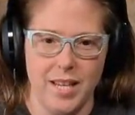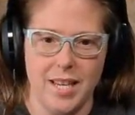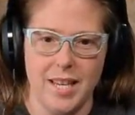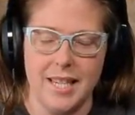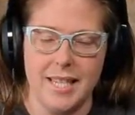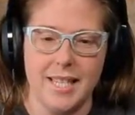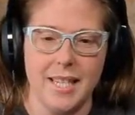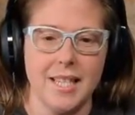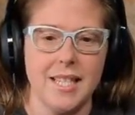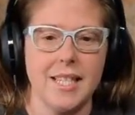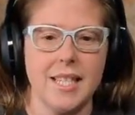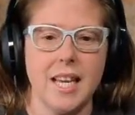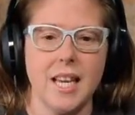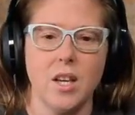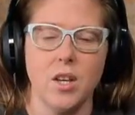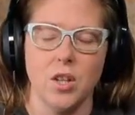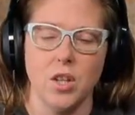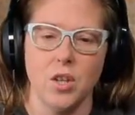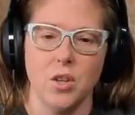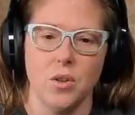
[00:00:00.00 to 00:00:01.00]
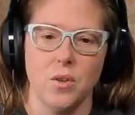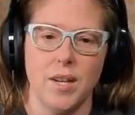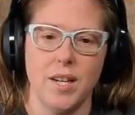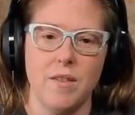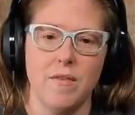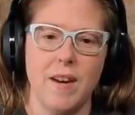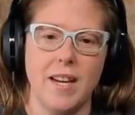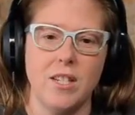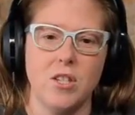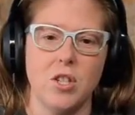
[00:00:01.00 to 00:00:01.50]
It does say glue. And
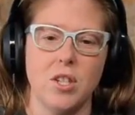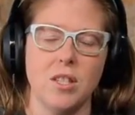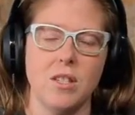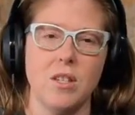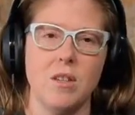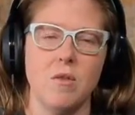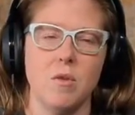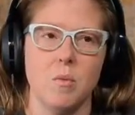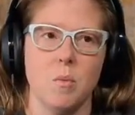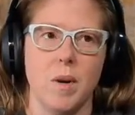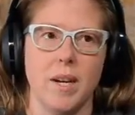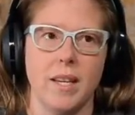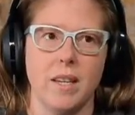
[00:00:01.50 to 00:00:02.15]
if I just use white